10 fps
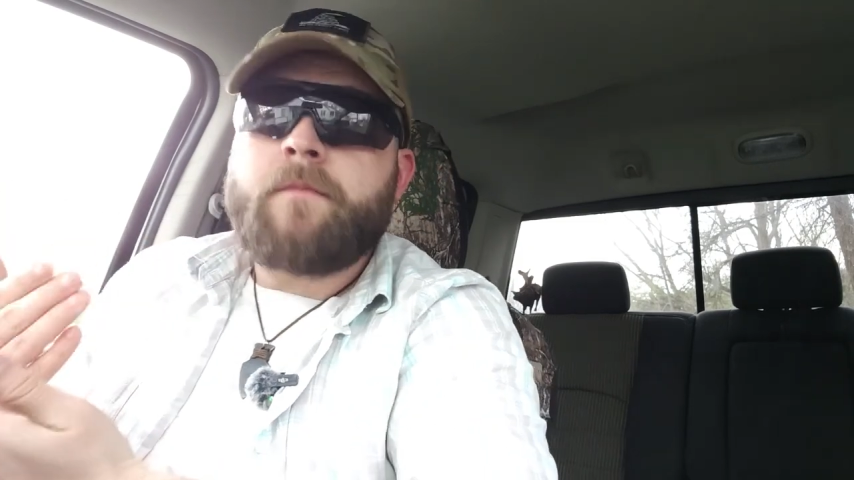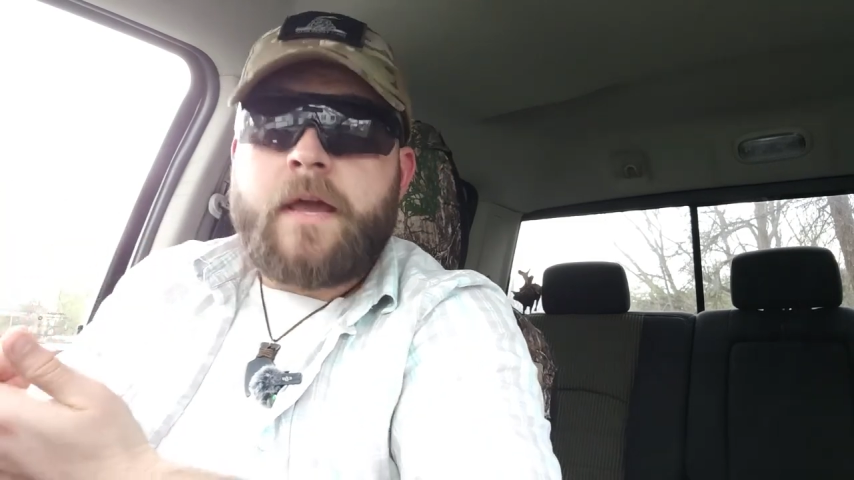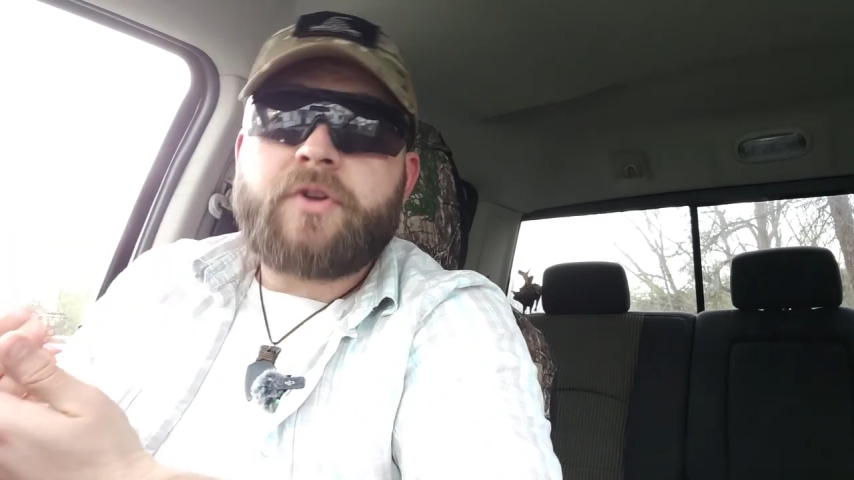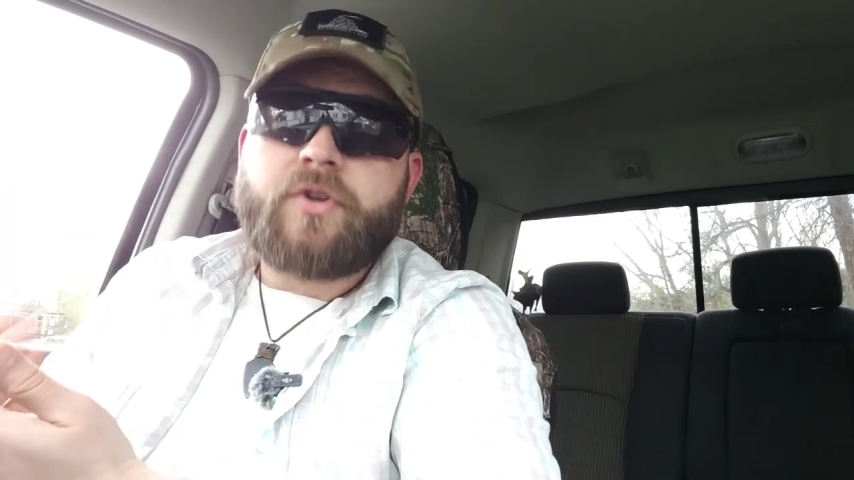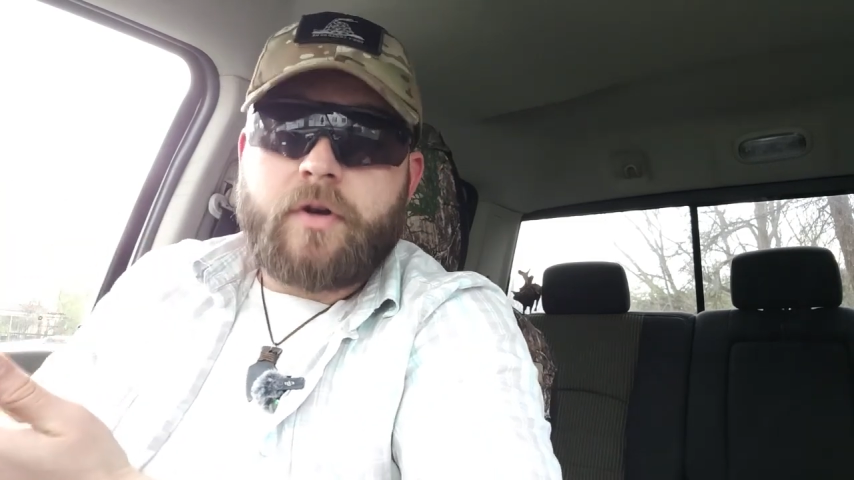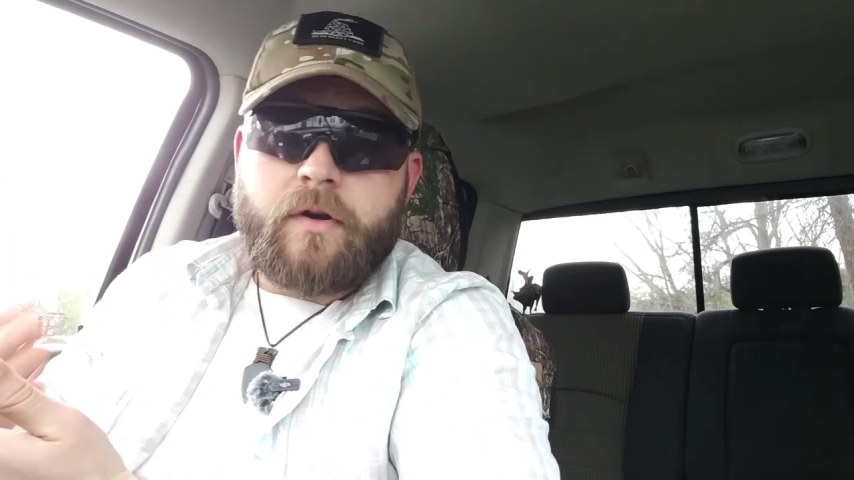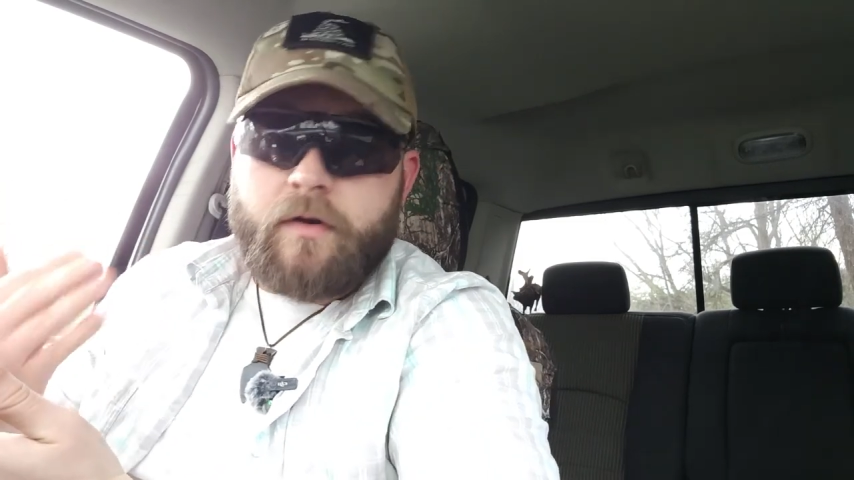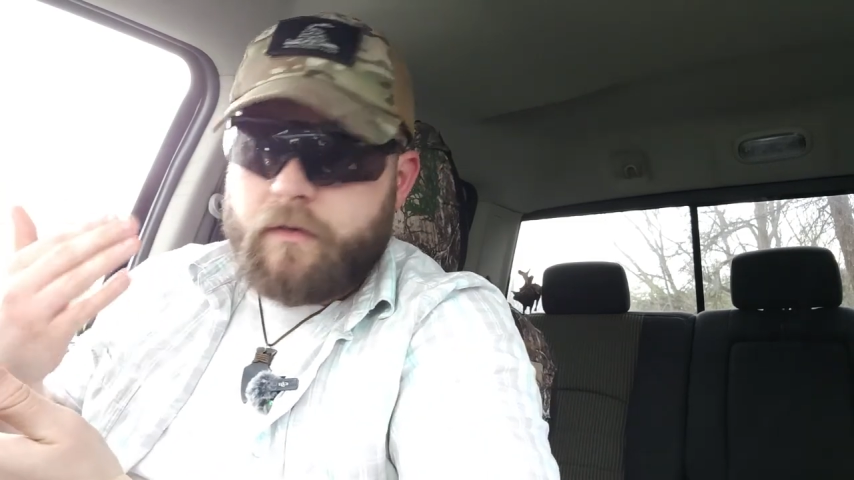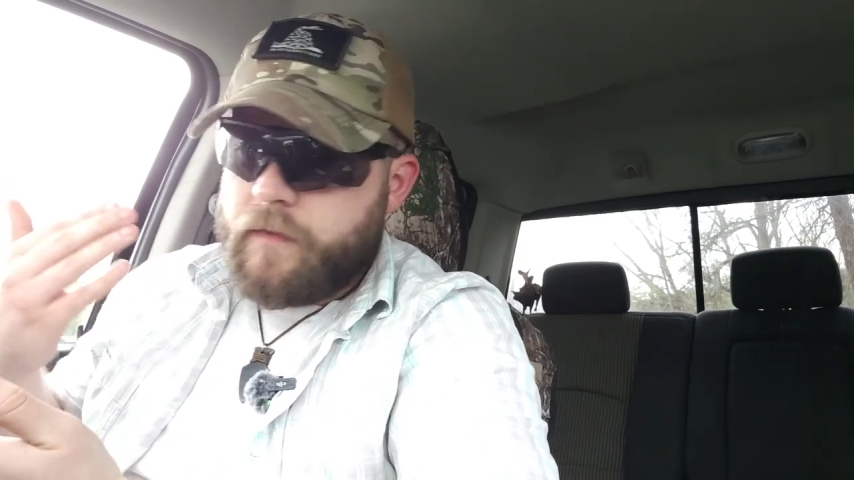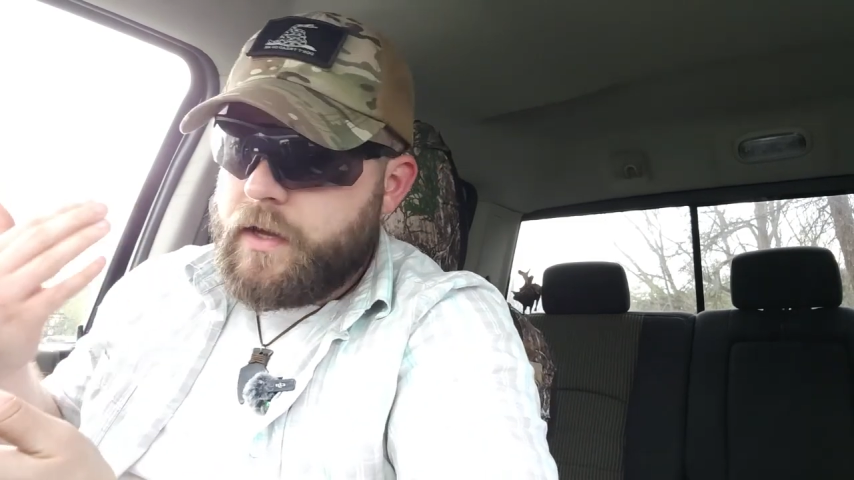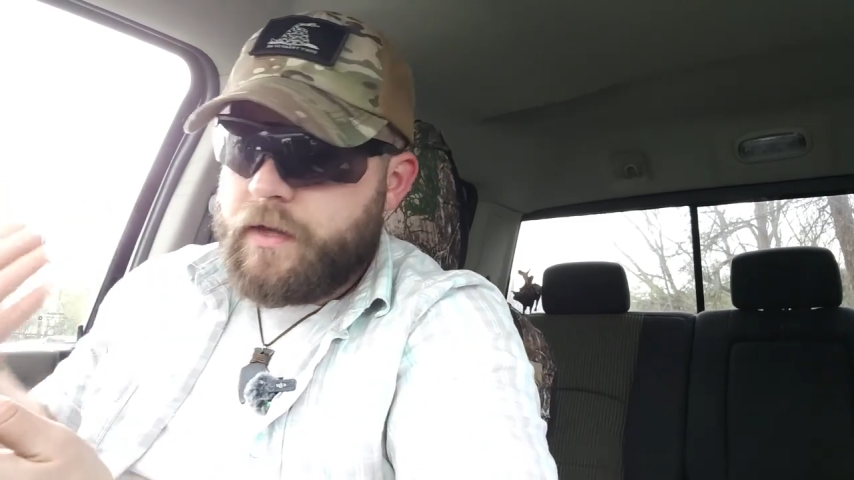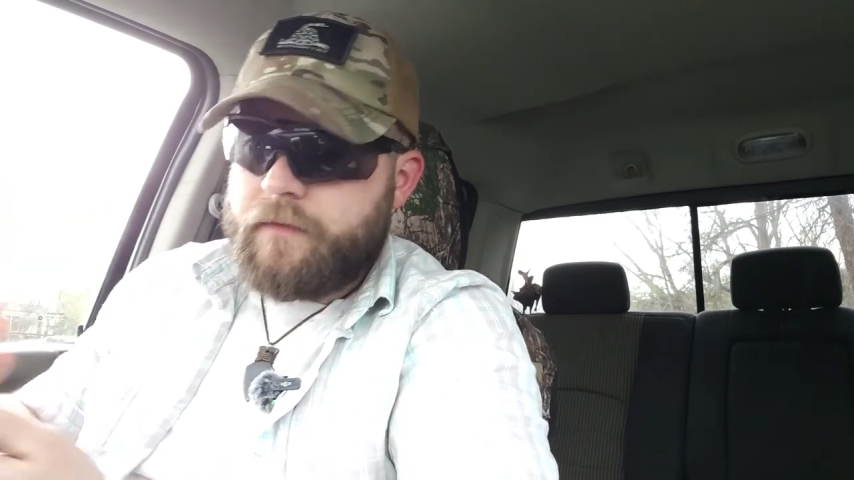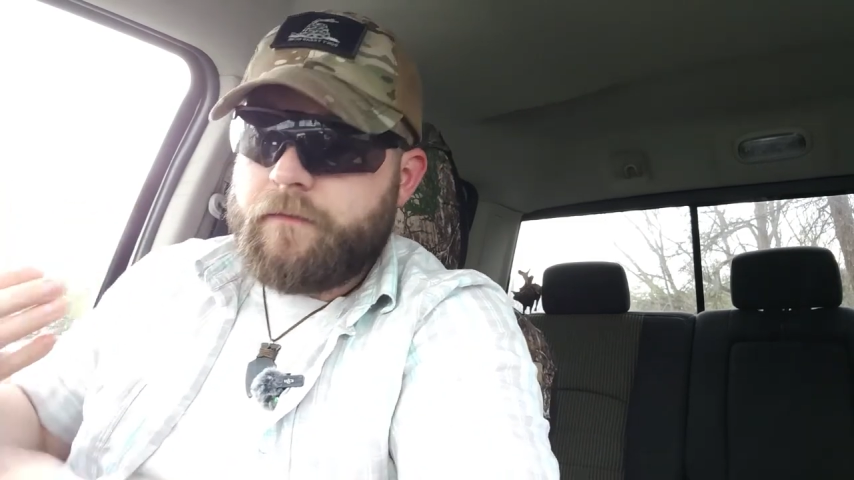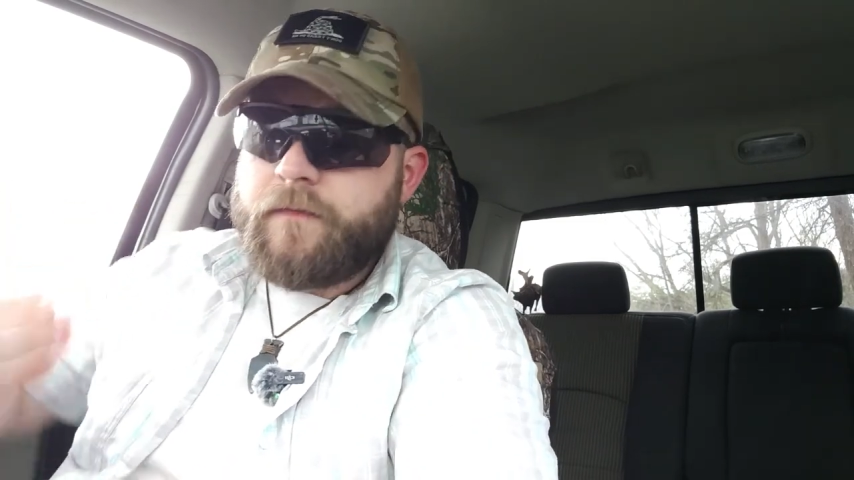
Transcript: to make sure that